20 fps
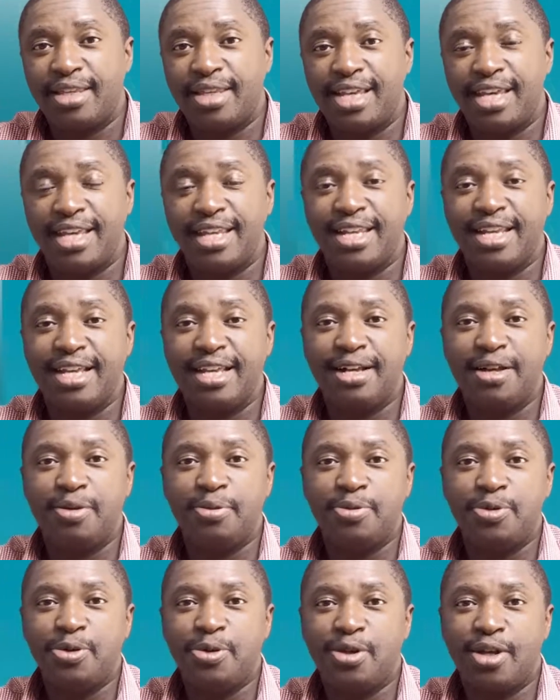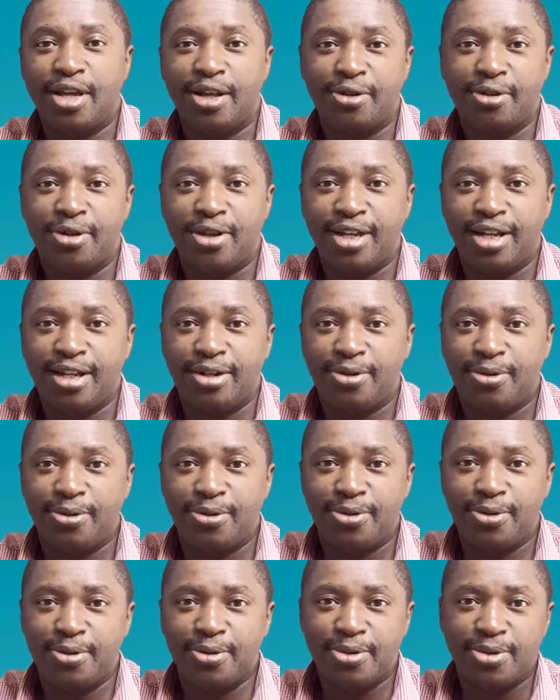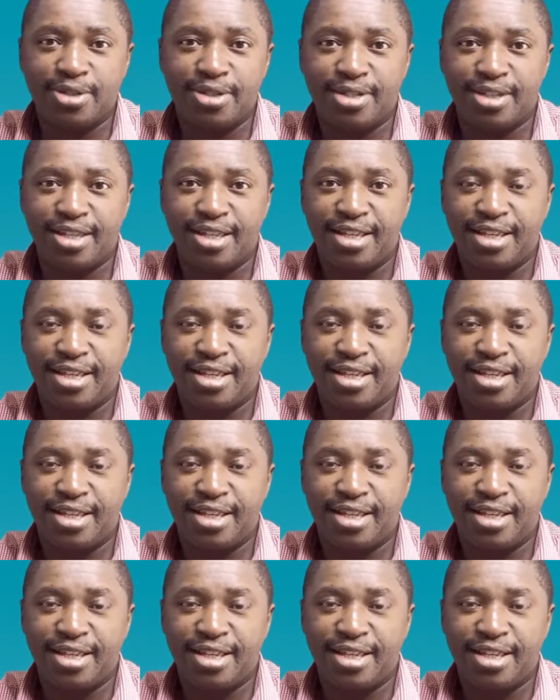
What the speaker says: It helps you calculate all those